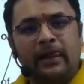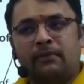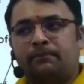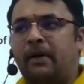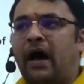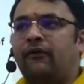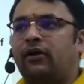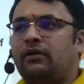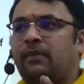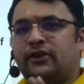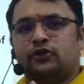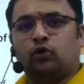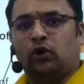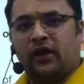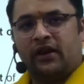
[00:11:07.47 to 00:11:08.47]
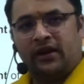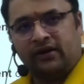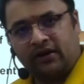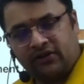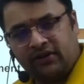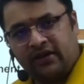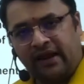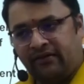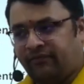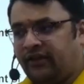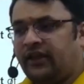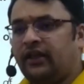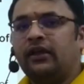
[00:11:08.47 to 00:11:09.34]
powered by solar energy, and we